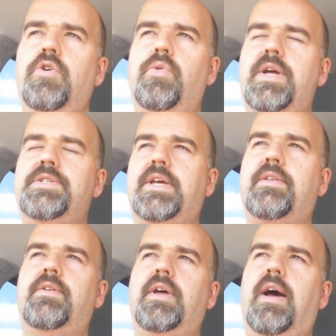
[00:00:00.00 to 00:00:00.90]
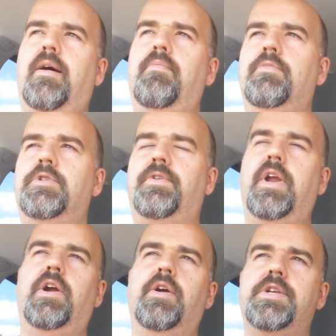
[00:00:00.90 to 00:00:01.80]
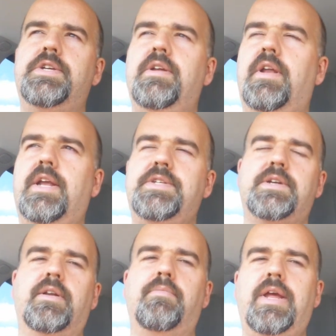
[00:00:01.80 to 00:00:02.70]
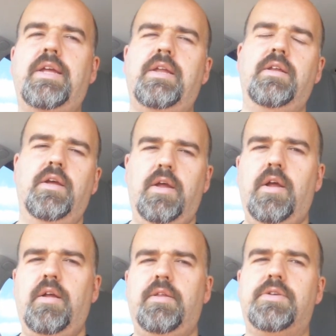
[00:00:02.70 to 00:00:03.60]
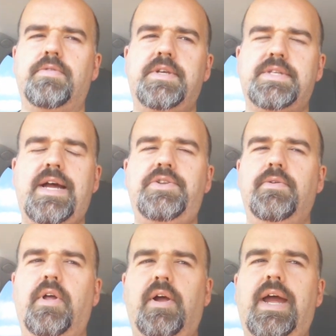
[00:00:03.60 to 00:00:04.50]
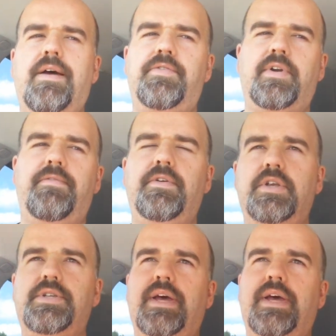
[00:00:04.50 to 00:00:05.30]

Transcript: runs it, was very encouraging, and I started making the trees not too long after I finished